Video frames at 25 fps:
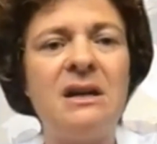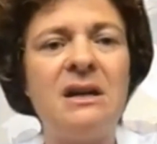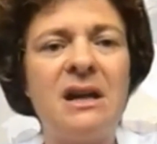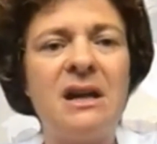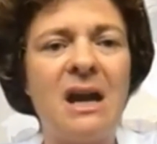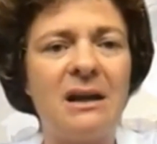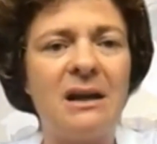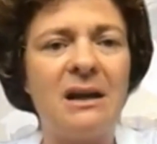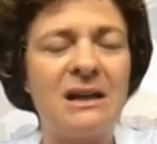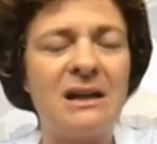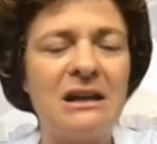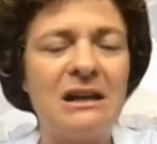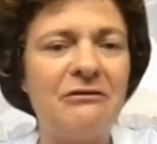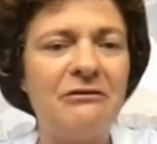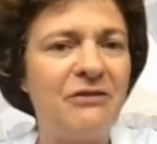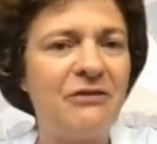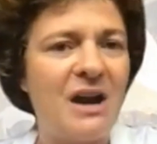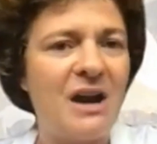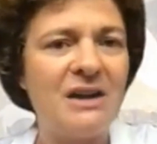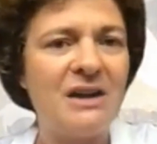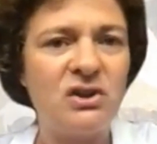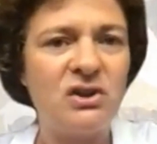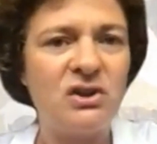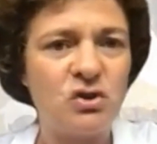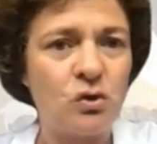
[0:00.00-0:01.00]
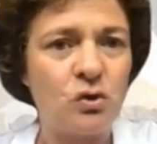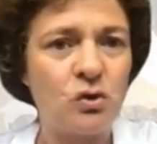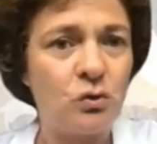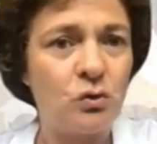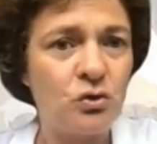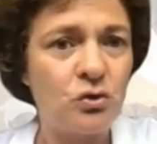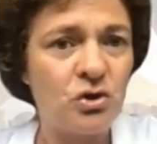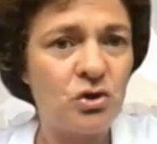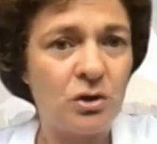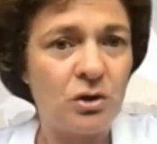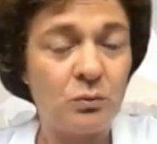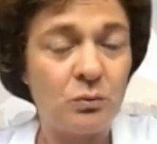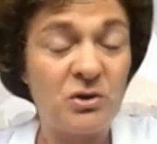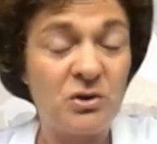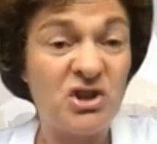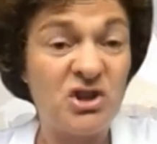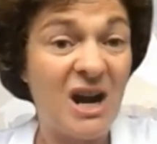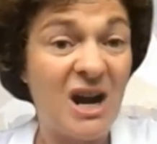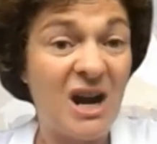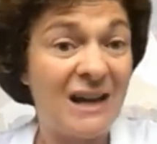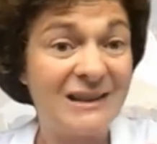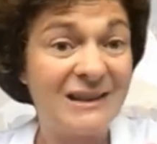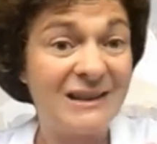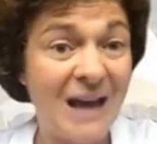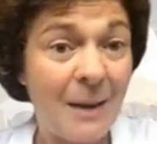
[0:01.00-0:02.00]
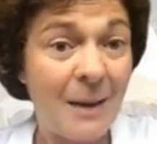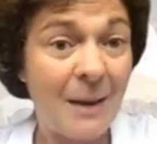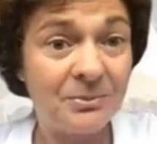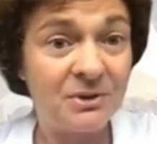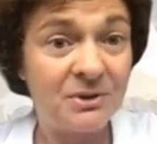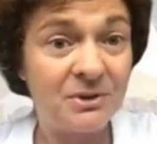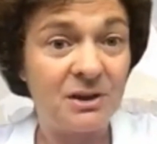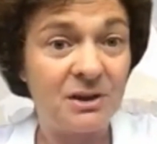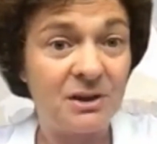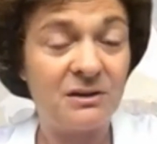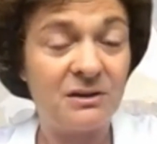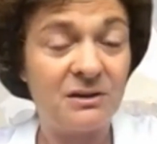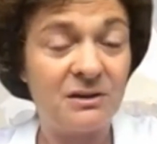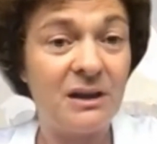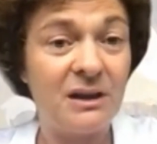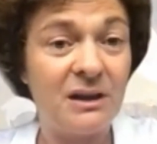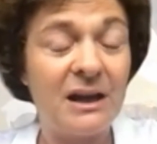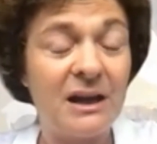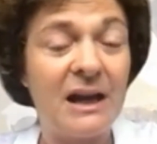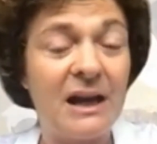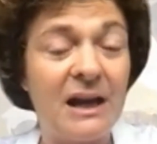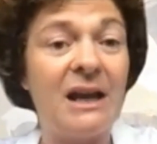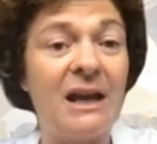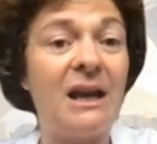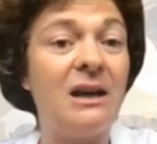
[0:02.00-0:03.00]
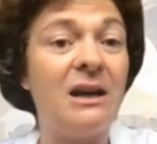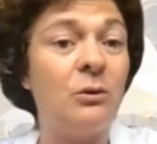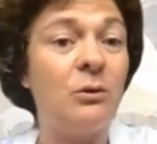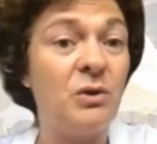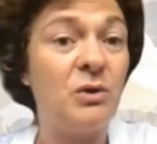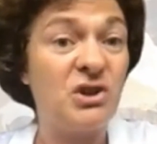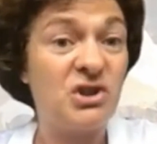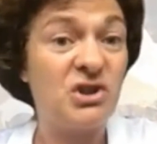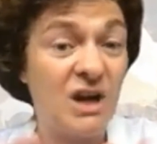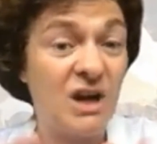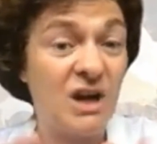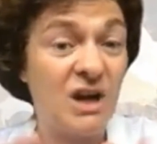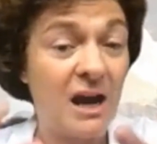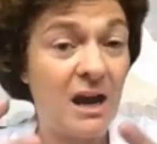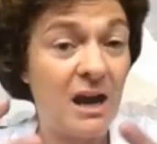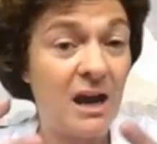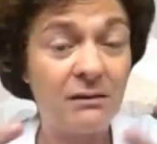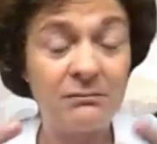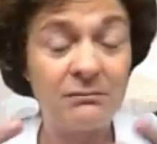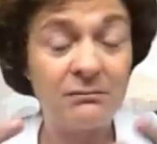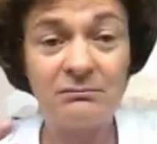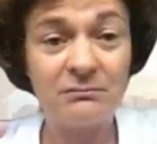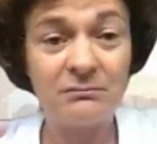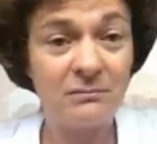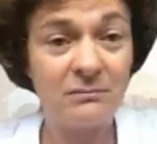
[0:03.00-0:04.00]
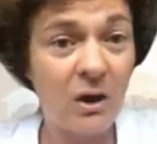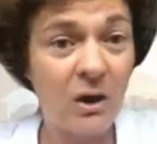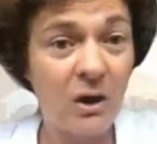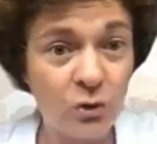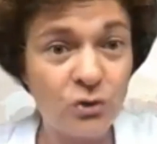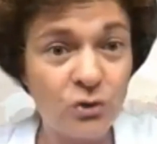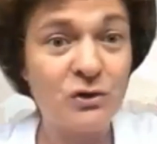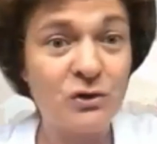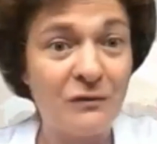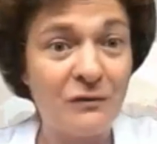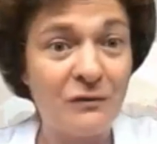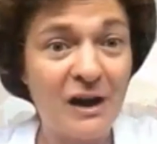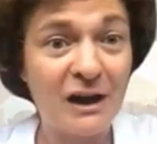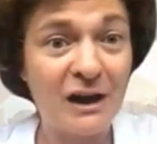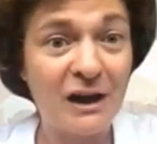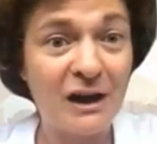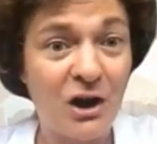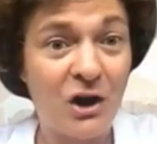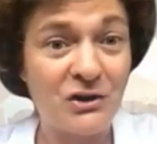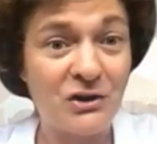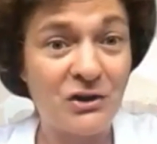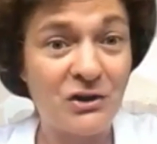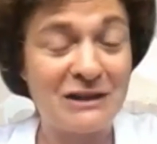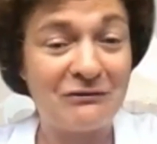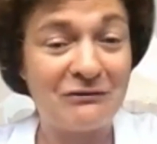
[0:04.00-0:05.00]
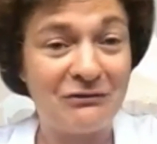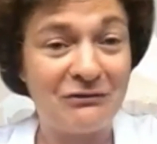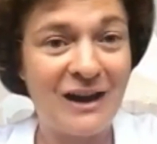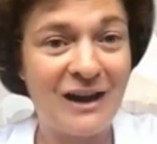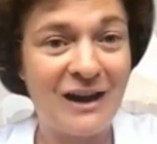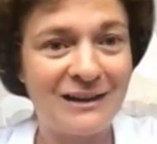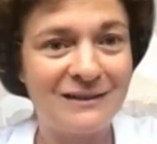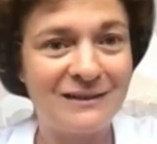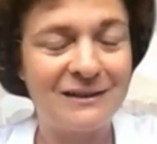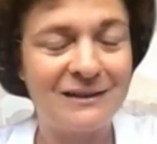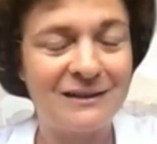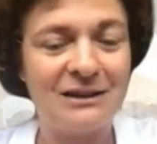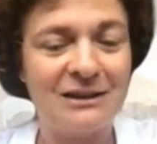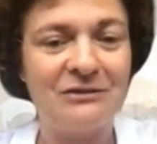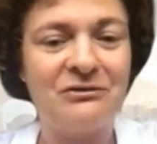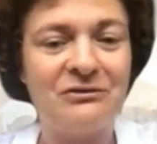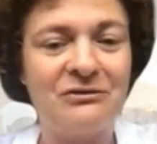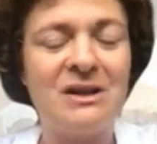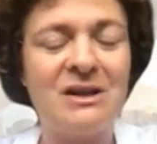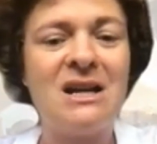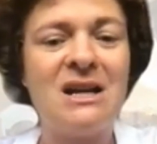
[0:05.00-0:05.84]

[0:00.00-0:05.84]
and really finding solutions which are adapted and which are also very cost effective.